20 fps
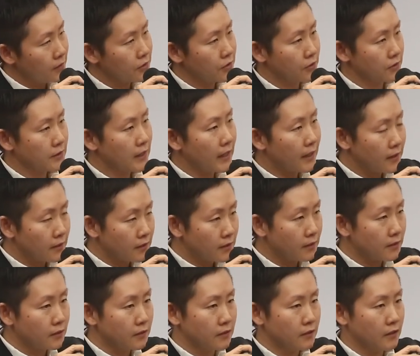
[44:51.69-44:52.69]

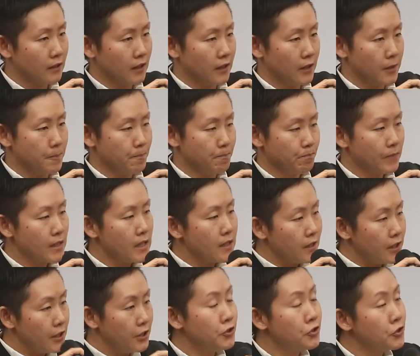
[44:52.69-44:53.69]
societal
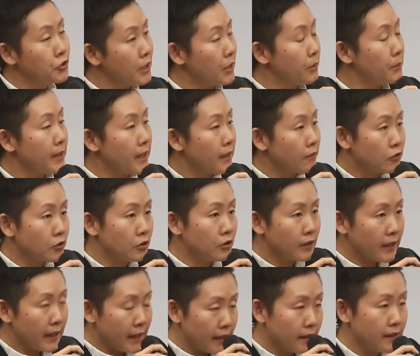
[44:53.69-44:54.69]
issue that we have to
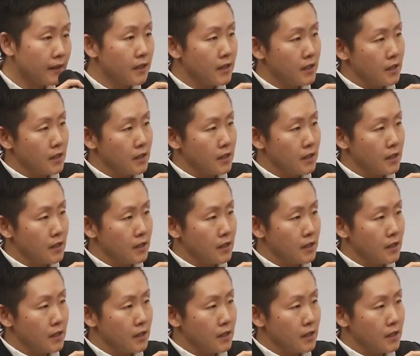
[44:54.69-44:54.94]
look at.